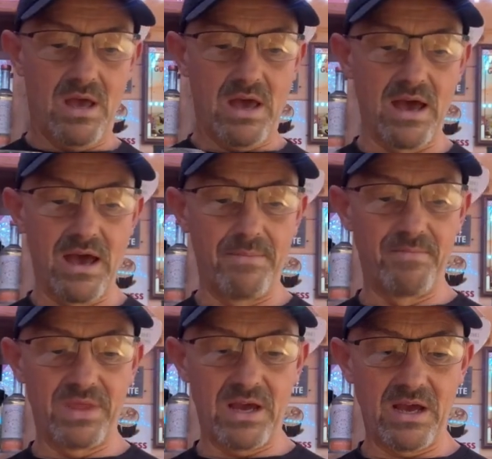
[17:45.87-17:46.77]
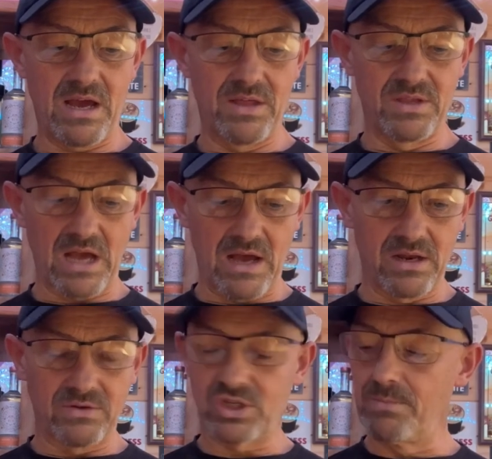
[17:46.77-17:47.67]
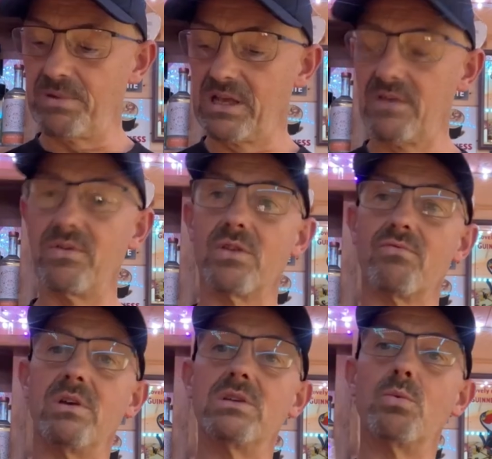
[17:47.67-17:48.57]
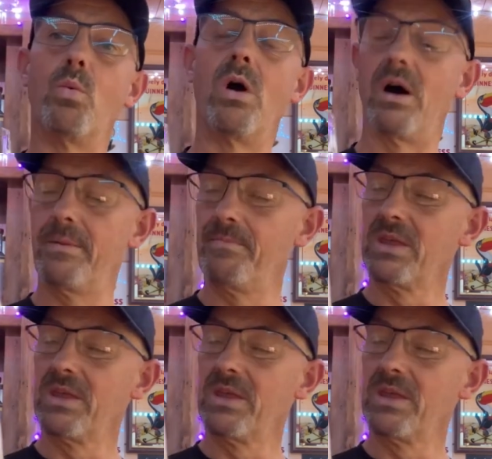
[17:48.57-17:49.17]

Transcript: And I'll simply give you the reason why.